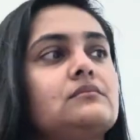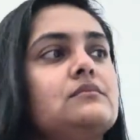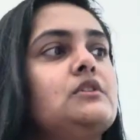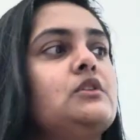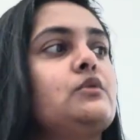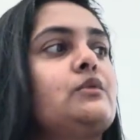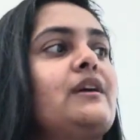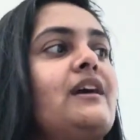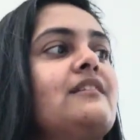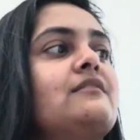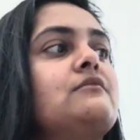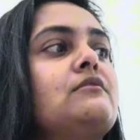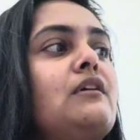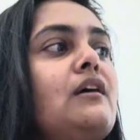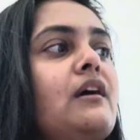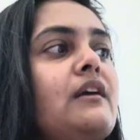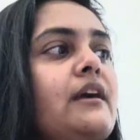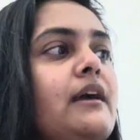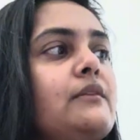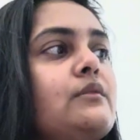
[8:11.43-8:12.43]
you can
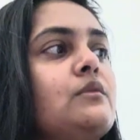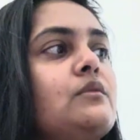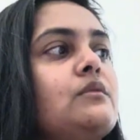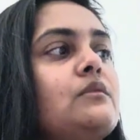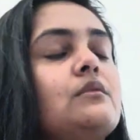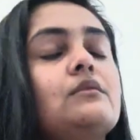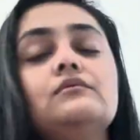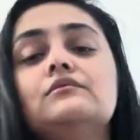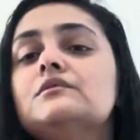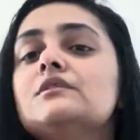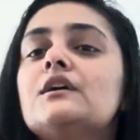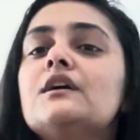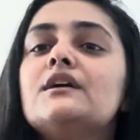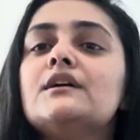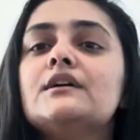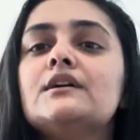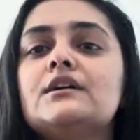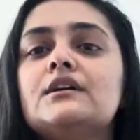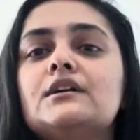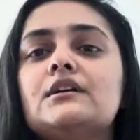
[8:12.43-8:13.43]
try, I don't know.
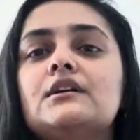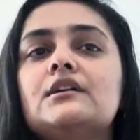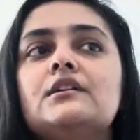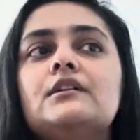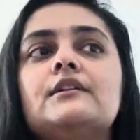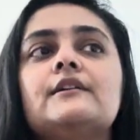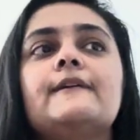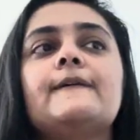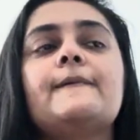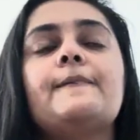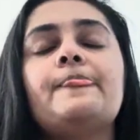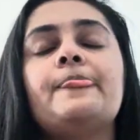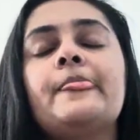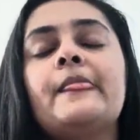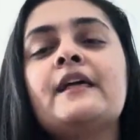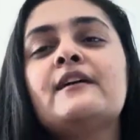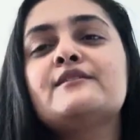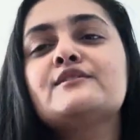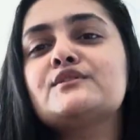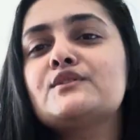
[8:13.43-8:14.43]

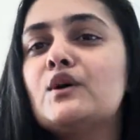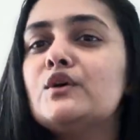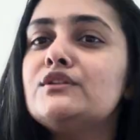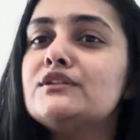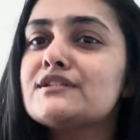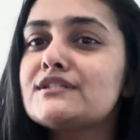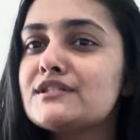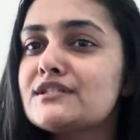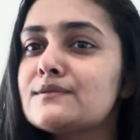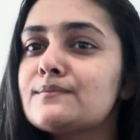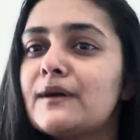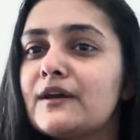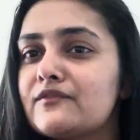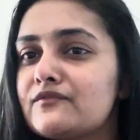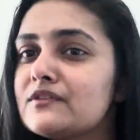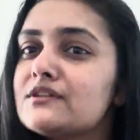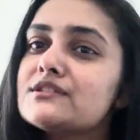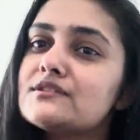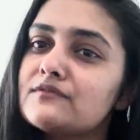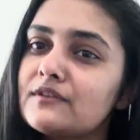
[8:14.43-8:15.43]
So this is my
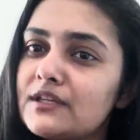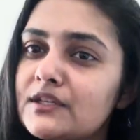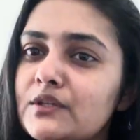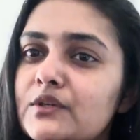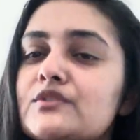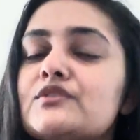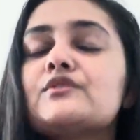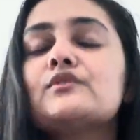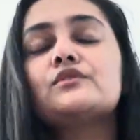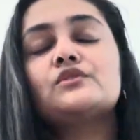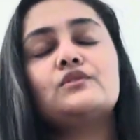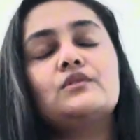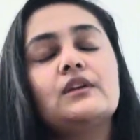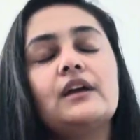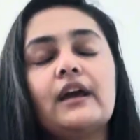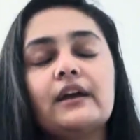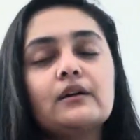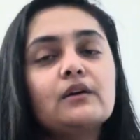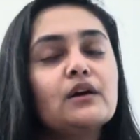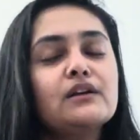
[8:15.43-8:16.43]
first video. So
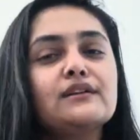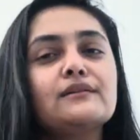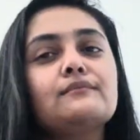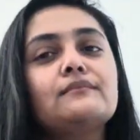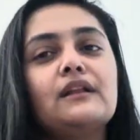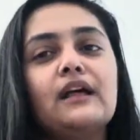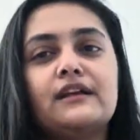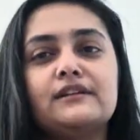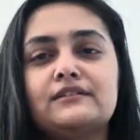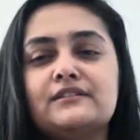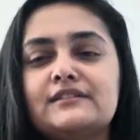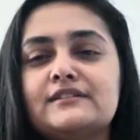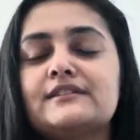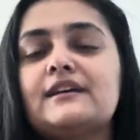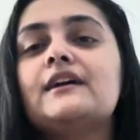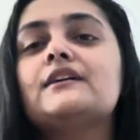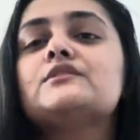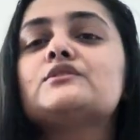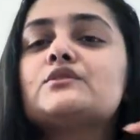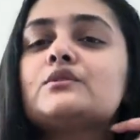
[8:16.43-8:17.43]
today I got a blood
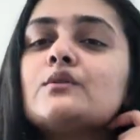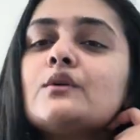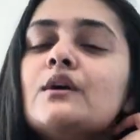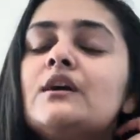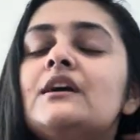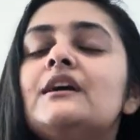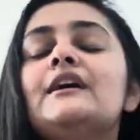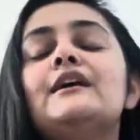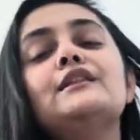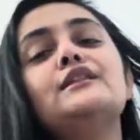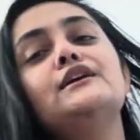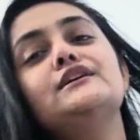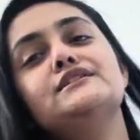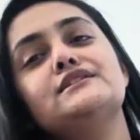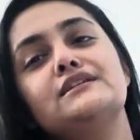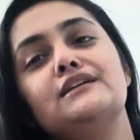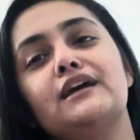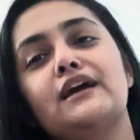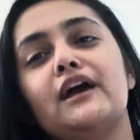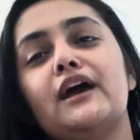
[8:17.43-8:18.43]
result. So let's
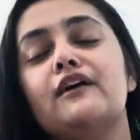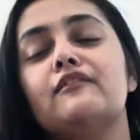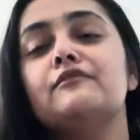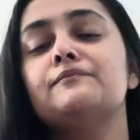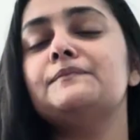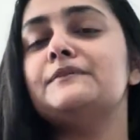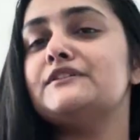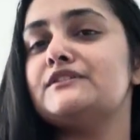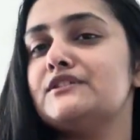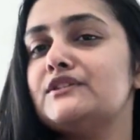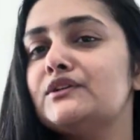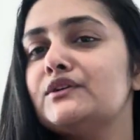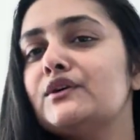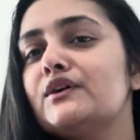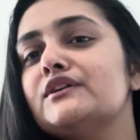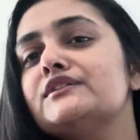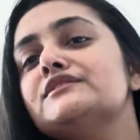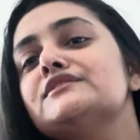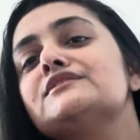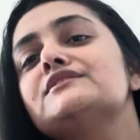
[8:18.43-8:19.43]
see, I have
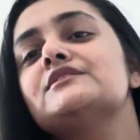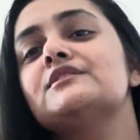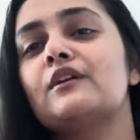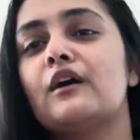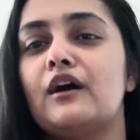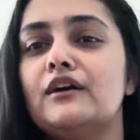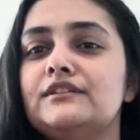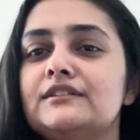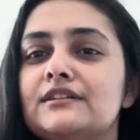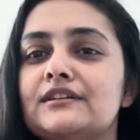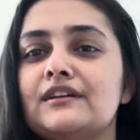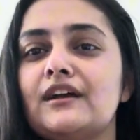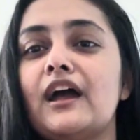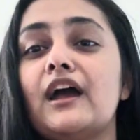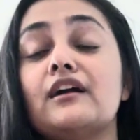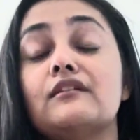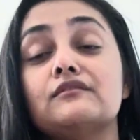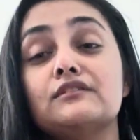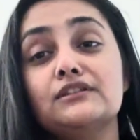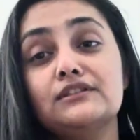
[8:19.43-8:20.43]
PCOS not.
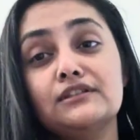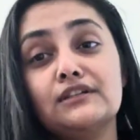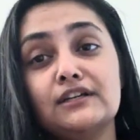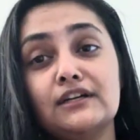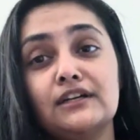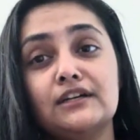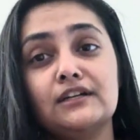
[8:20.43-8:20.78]
I will